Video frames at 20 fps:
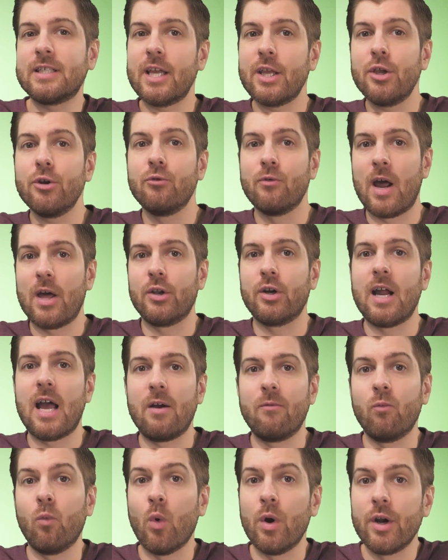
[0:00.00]
that you'd rather
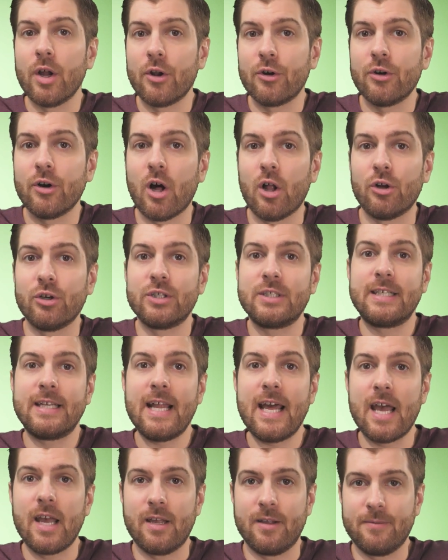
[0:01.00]
have $100
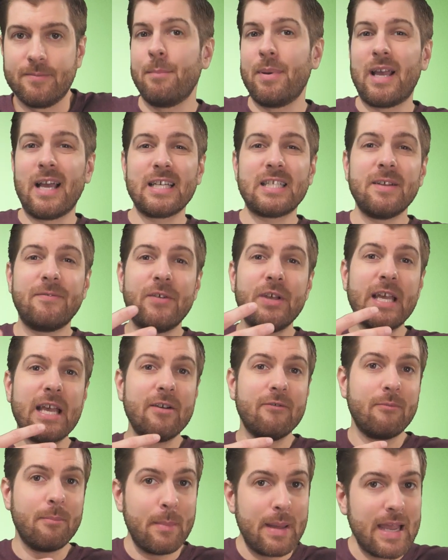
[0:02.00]
today. Because if you
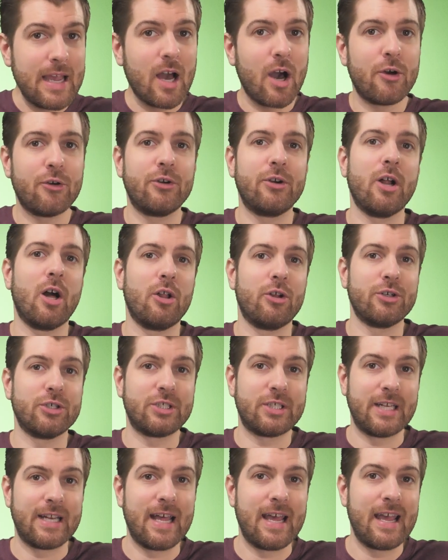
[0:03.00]
give me $100
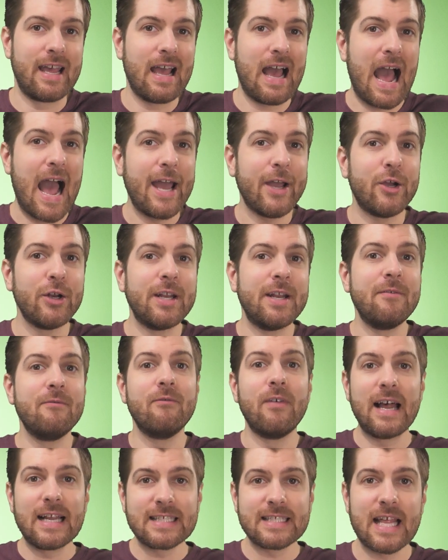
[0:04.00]
today, I could
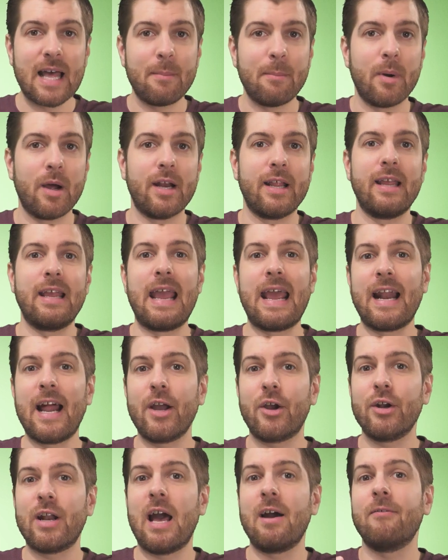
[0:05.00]
invest that money and I
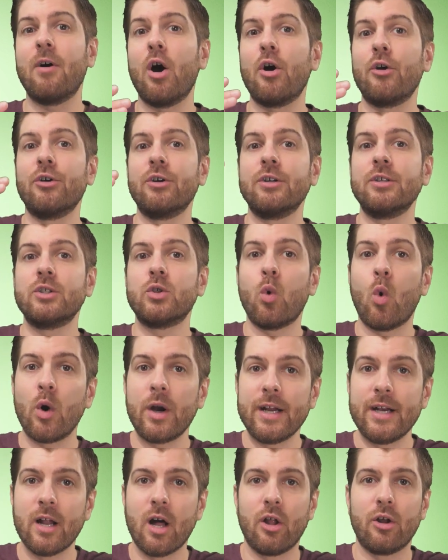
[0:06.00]
could have
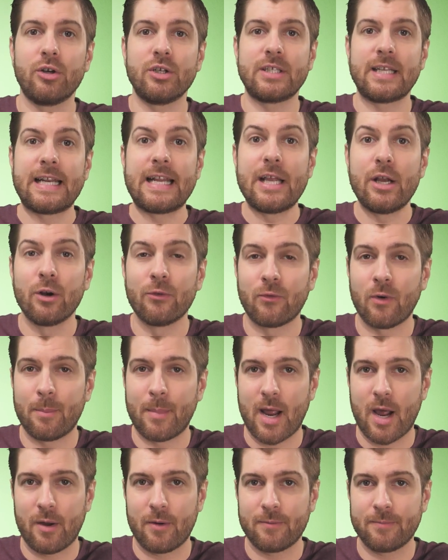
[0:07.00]
$120 in a year from
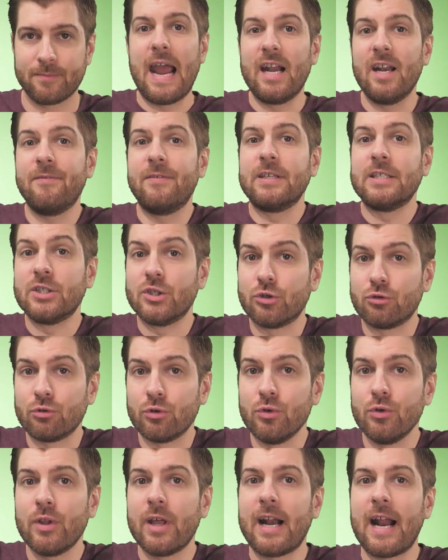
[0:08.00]
now. And if it's
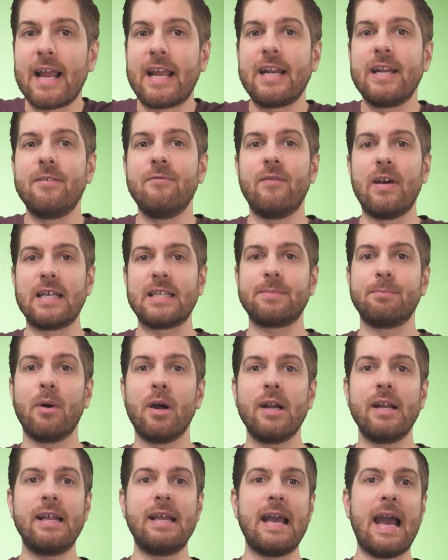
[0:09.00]
true that I can invest
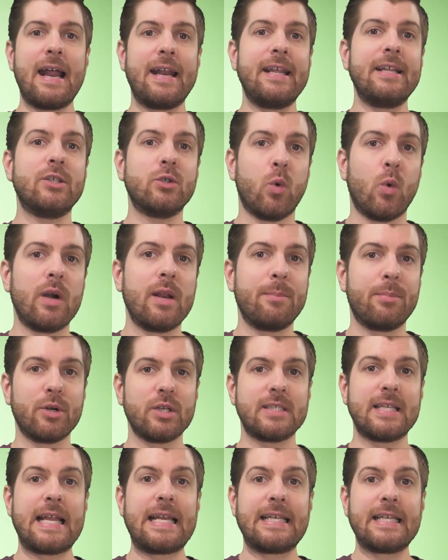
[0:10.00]
money at a
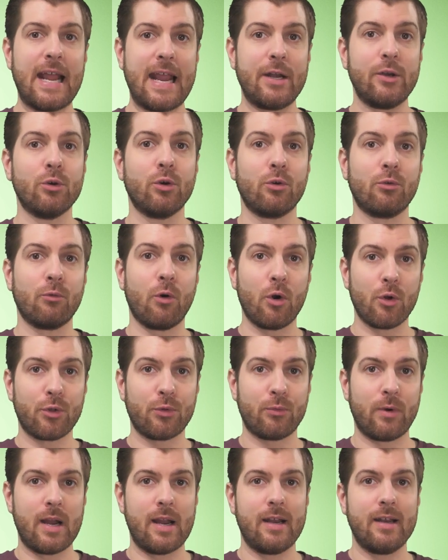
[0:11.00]
20% annual growth
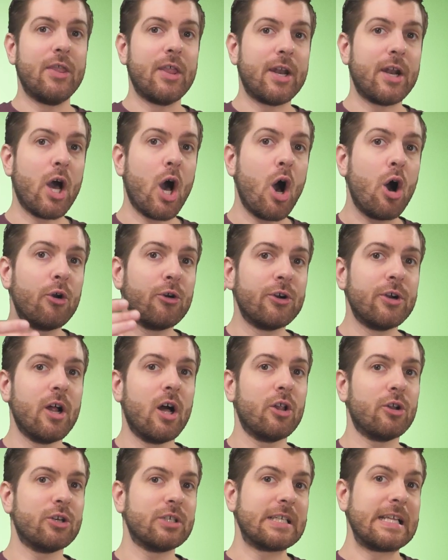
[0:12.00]
rate, then
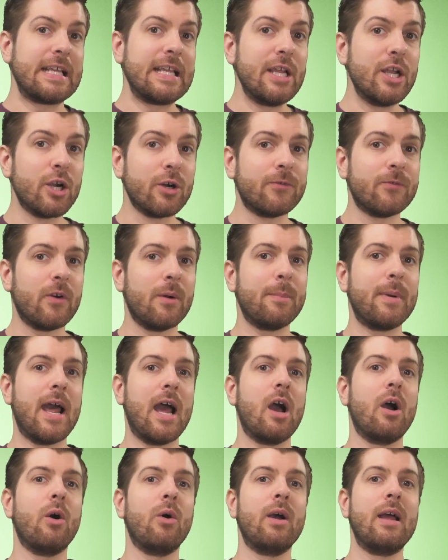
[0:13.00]
$100 a year from
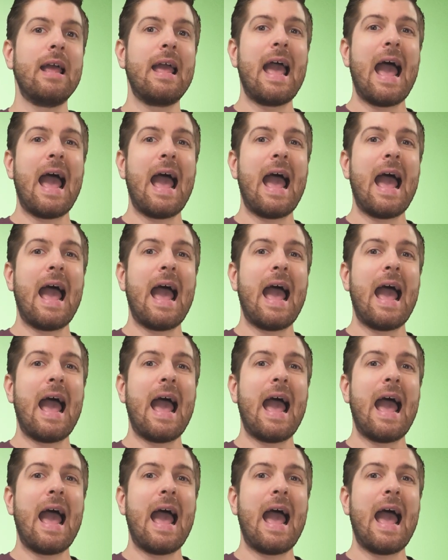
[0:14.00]
now